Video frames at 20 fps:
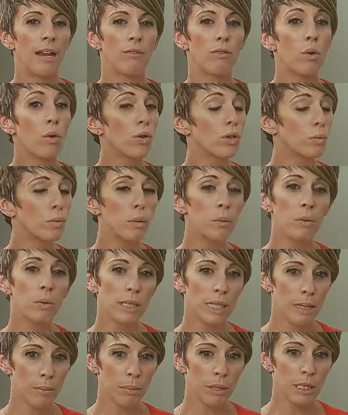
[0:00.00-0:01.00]
of course we
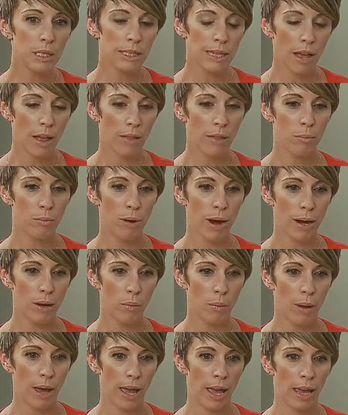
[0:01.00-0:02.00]
weren't able to tell them right
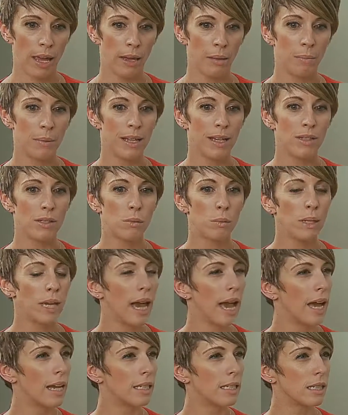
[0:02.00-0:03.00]
away because we
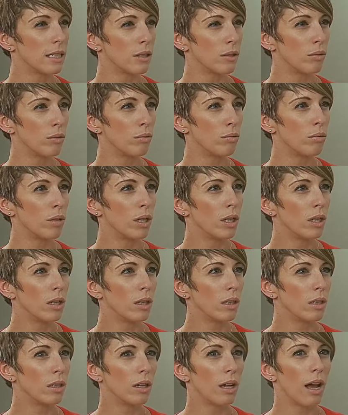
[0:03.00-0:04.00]
had to
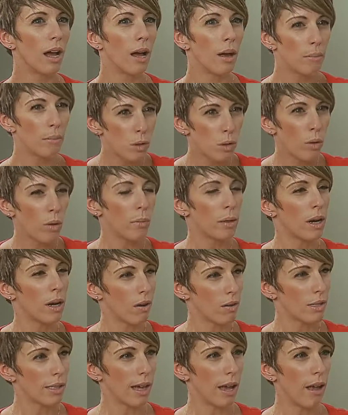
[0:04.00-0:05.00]
absorb it
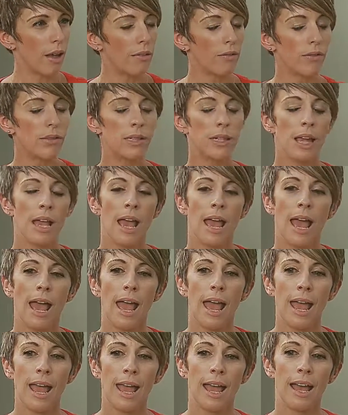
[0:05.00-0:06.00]
ourselves.
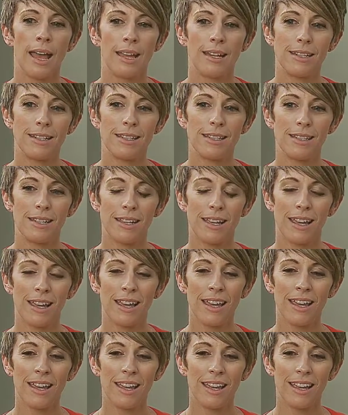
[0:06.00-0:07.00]
And
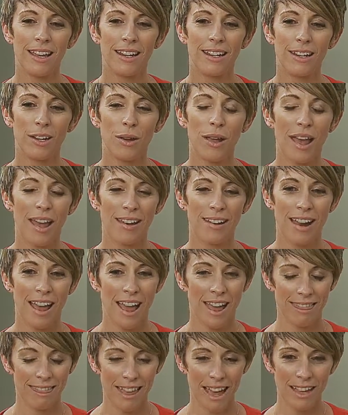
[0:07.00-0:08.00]

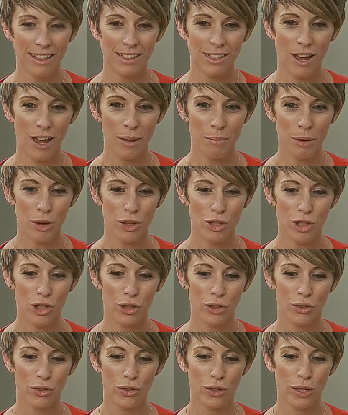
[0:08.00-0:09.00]
at that time our
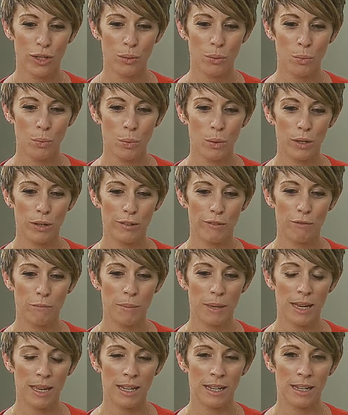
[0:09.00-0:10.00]
children would have
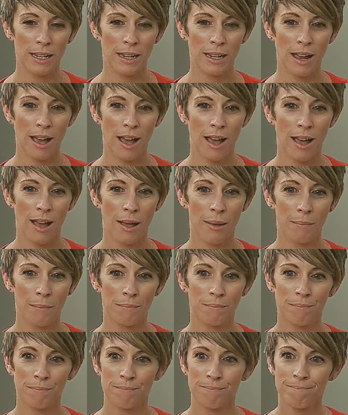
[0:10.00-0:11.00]
been
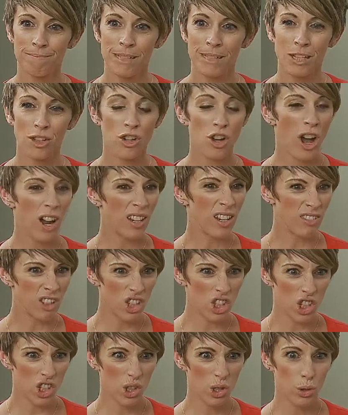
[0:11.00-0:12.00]
not even
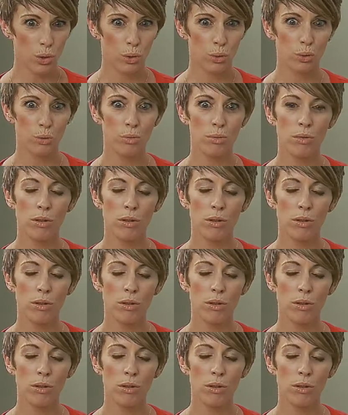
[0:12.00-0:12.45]
2,